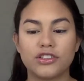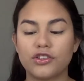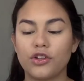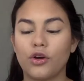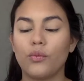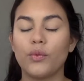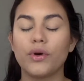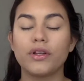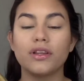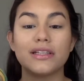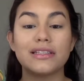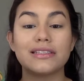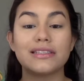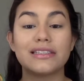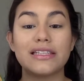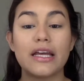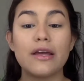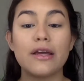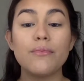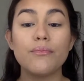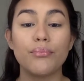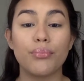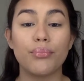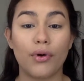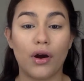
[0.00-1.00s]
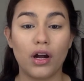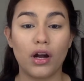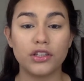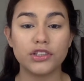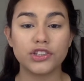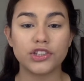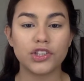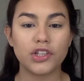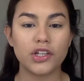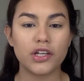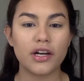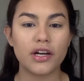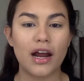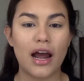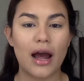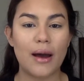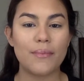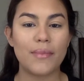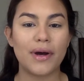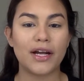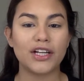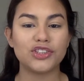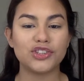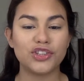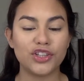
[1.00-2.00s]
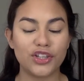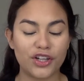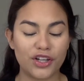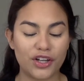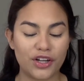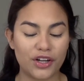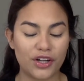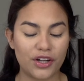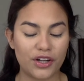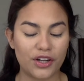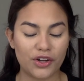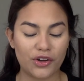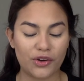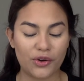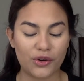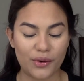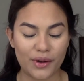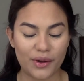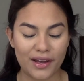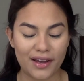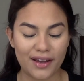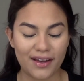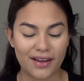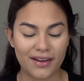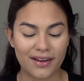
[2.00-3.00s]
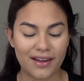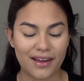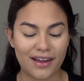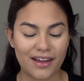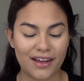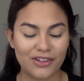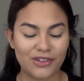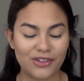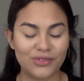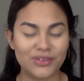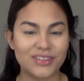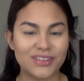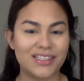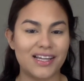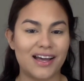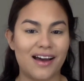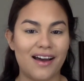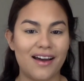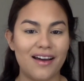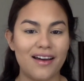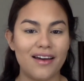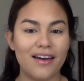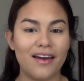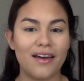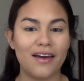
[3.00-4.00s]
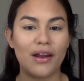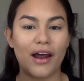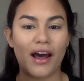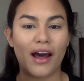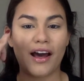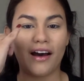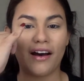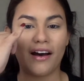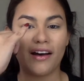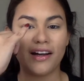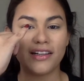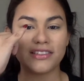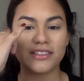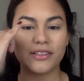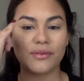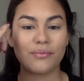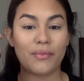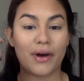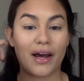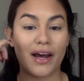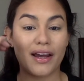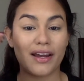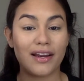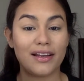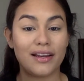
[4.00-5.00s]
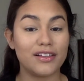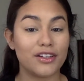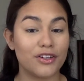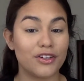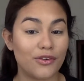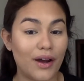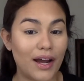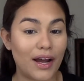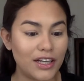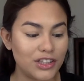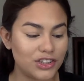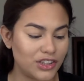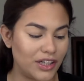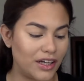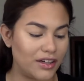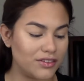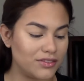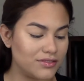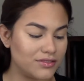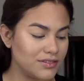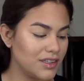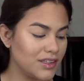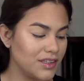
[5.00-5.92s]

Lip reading: With the same bronzer, I'm actually gonna go ahead and use that as my little eyeshadow.